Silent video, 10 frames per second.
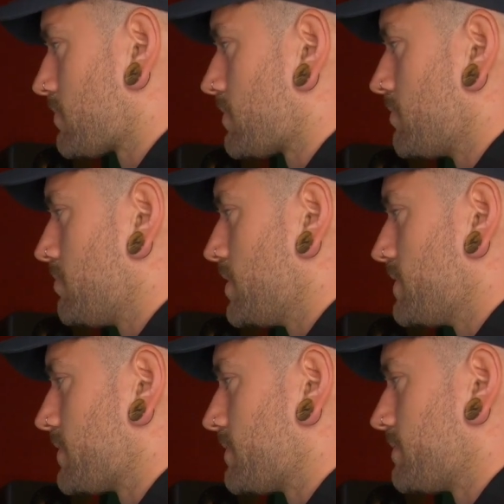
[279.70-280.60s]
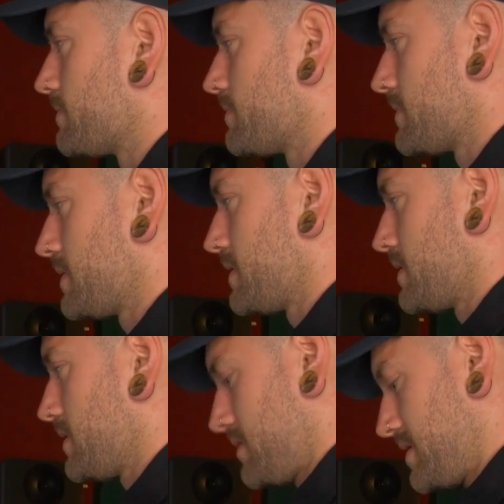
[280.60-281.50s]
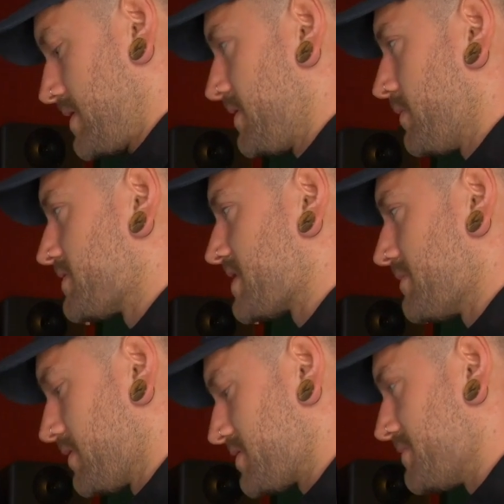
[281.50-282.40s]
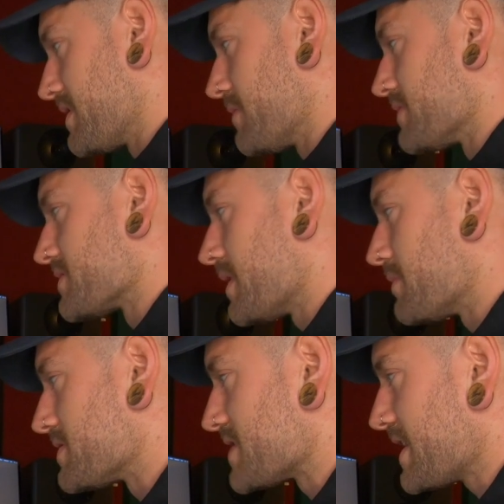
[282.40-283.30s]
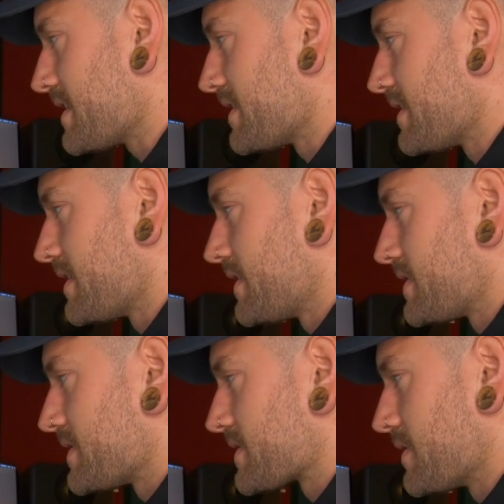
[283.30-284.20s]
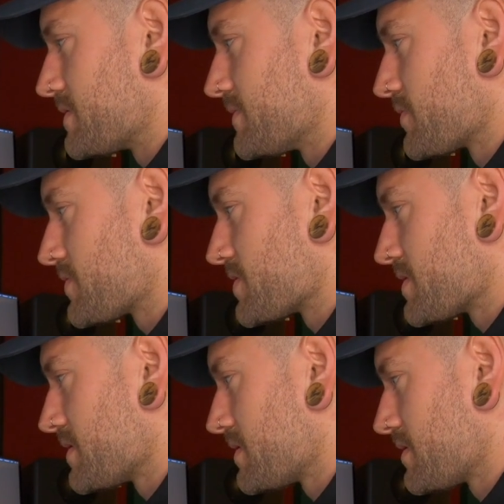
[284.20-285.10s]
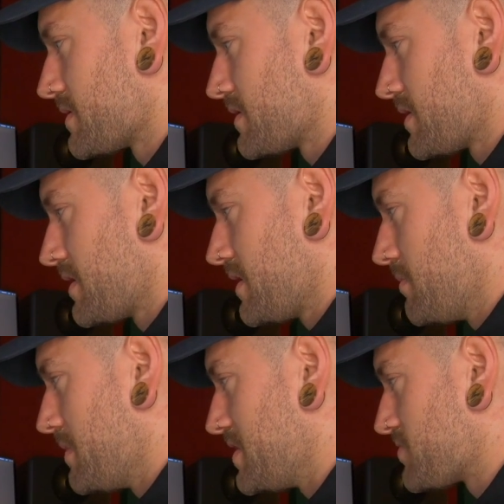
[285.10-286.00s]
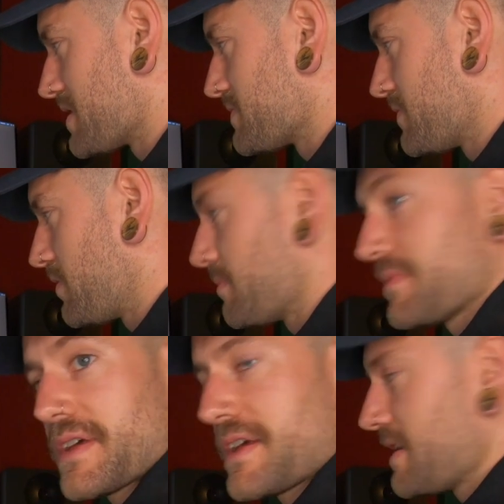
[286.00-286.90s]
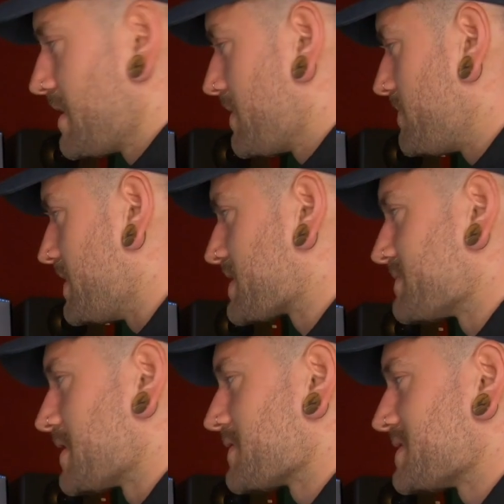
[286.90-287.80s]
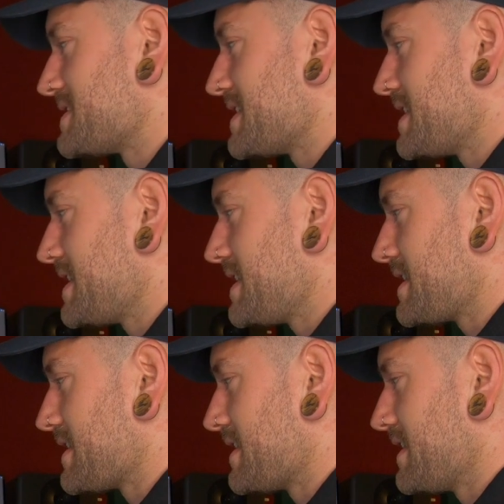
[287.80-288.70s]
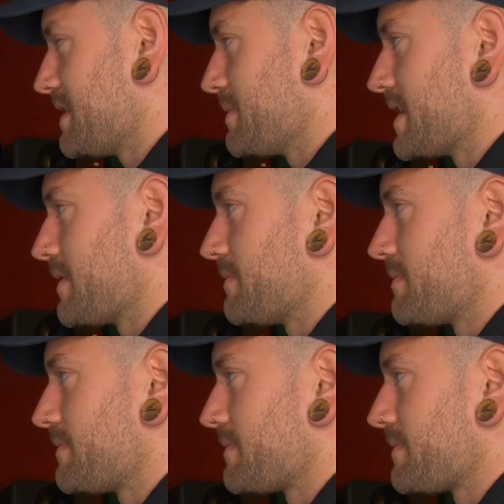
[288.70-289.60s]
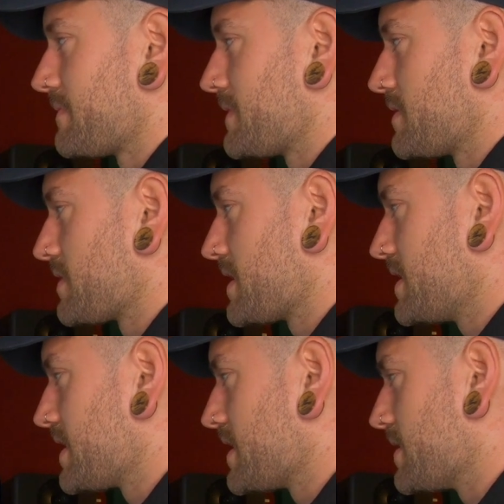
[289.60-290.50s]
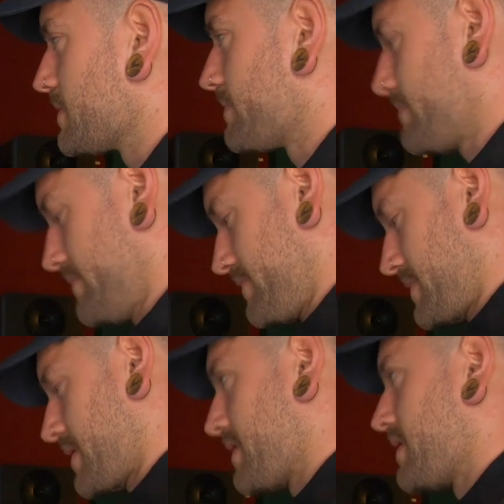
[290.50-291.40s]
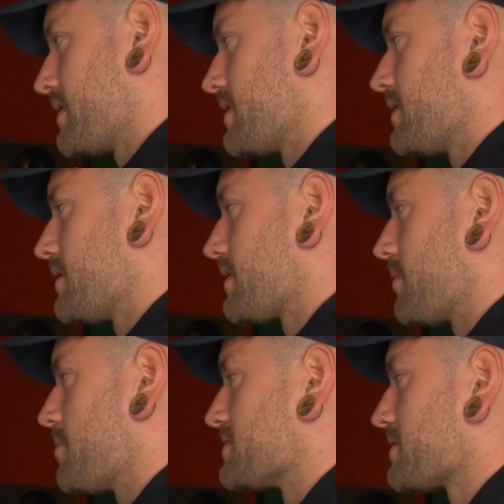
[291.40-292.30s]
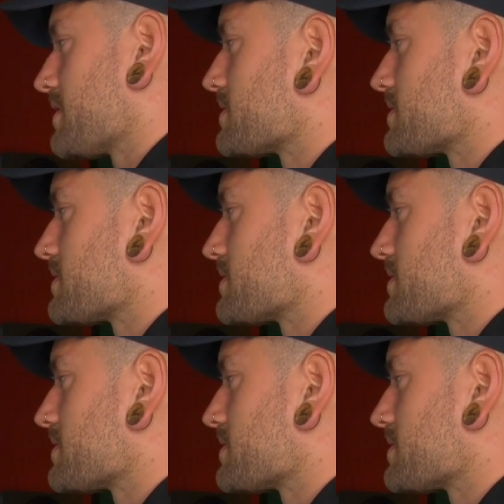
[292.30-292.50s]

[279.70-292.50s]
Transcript: Beautiful. Definitely want the same velocity for them ones, I would say. Just go to function, MIDI transform, fix velocity. There we go. Ring a ding a do. Copy paste across.